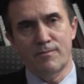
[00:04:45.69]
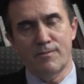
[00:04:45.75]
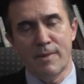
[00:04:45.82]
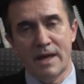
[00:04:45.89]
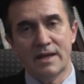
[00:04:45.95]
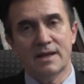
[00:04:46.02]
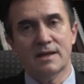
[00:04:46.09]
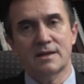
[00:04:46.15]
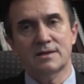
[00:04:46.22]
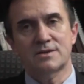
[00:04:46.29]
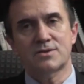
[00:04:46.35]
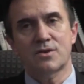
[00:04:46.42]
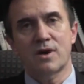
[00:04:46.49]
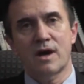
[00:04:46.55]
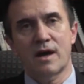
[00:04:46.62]
Medical
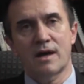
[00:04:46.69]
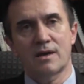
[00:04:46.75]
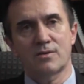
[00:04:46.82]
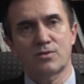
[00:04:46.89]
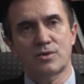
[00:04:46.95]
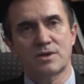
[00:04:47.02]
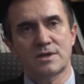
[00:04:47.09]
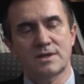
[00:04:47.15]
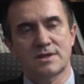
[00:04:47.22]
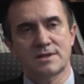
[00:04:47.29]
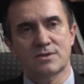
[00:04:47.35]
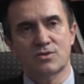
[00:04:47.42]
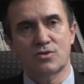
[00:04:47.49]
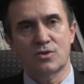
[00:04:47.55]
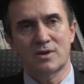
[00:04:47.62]
trial, which
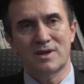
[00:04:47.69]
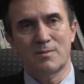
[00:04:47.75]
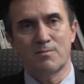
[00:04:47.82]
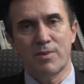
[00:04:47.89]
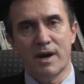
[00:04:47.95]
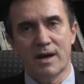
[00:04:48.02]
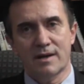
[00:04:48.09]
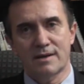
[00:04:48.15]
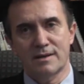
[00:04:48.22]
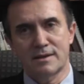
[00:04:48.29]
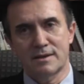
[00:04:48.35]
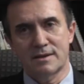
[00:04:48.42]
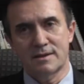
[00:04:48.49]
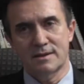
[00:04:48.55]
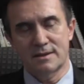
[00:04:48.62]
is called the
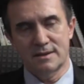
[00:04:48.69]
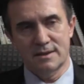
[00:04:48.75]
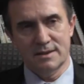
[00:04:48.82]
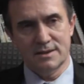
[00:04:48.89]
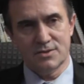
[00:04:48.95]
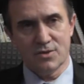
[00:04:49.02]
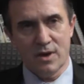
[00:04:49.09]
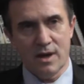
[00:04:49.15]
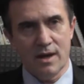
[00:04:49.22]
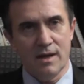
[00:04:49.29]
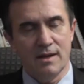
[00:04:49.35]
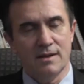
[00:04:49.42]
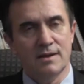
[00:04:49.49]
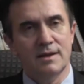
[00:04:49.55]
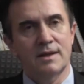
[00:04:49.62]
partner
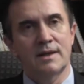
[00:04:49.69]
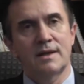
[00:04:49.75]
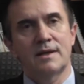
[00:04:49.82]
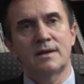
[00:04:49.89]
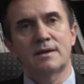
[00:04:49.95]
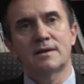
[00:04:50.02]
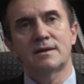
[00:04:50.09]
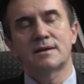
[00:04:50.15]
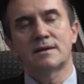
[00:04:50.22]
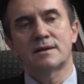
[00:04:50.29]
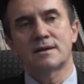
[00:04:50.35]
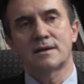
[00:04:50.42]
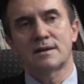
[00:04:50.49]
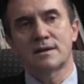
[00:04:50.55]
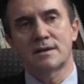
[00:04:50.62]
trial,
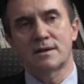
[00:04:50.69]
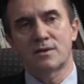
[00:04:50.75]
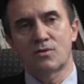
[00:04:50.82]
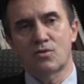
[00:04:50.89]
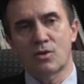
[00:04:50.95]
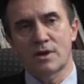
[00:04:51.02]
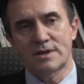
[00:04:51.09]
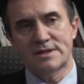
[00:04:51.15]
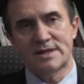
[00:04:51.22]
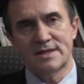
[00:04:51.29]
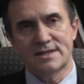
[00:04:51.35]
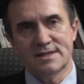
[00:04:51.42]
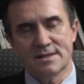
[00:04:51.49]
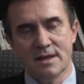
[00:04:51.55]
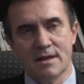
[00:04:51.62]
was
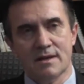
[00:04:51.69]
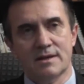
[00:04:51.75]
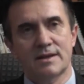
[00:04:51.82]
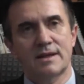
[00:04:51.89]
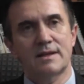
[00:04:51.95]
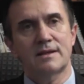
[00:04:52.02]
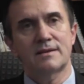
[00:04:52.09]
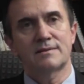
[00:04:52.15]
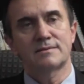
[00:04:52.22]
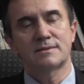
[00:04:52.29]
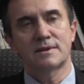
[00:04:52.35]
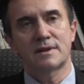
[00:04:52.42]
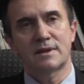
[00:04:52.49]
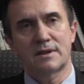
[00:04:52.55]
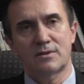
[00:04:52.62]
started.
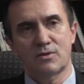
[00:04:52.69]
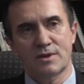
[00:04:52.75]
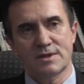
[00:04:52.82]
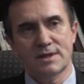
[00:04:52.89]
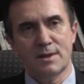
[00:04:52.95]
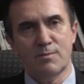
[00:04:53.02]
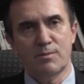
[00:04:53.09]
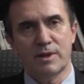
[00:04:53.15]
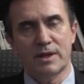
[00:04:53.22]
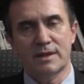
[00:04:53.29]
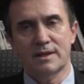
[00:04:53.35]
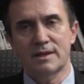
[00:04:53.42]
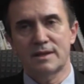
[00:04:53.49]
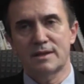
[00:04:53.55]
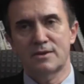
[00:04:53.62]
It was
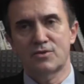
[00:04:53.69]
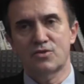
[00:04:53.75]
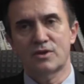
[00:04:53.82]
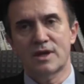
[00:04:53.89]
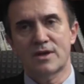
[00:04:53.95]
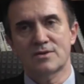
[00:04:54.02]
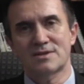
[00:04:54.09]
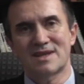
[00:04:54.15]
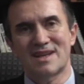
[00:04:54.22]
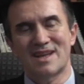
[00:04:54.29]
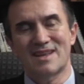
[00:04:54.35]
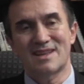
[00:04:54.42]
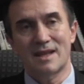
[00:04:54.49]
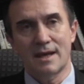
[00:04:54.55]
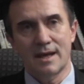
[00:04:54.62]
completed in
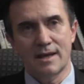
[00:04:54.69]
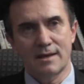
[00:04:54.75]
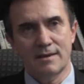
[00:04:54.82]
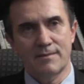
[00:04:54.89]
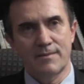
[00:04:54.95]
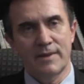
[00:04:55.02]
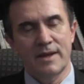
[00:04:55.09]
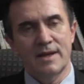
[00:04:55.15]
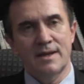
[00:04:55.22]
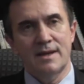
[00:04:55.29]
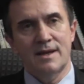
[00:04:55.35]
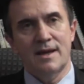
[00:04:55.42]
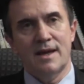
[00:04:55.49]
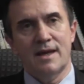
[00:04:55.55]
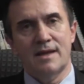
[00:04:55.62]
2010,
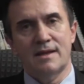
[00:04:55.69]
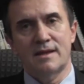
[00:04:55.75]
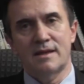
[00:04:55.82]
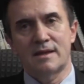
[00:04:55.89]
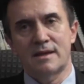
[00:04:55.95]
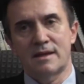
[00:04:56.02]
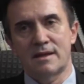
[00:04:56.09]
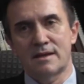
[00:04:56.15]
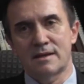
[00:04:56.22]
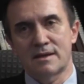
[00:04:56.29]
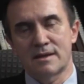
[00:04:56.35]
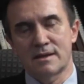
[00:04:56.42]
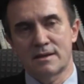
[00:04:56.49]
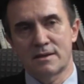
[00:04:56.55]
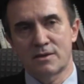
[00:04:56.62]
and the
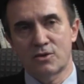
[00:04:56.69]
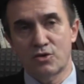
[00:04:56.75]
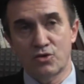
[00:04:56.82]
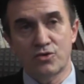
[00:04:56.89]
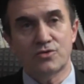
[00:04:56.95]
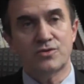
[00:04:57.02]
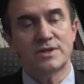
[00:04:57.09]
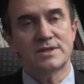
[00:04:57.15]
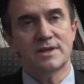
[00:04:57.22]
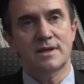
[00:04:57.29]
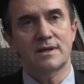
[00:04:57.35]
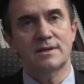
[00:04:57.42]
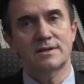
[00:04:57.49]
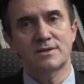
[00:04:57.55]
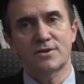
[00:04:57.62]
good
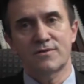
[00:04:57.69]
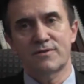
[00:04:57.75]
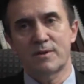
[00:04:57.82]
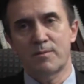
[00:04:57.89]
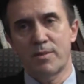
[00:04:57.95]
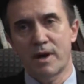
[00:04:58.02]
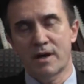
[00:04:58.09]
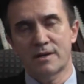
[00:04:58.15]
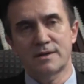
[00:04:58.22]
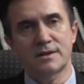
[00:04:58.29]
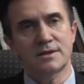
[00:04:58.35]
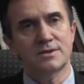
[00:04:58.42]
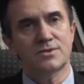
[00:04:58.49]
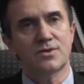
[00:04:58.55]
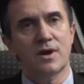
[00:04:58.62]
results of the
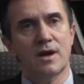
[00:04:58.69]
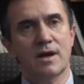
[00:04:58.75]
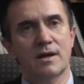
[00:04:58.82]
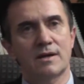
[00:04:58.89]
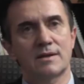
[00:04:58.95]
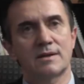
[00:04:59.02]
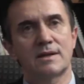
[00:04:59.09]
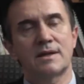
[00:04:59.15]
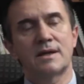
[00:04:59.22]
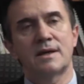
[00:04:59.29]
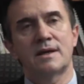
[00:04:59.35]
partner trial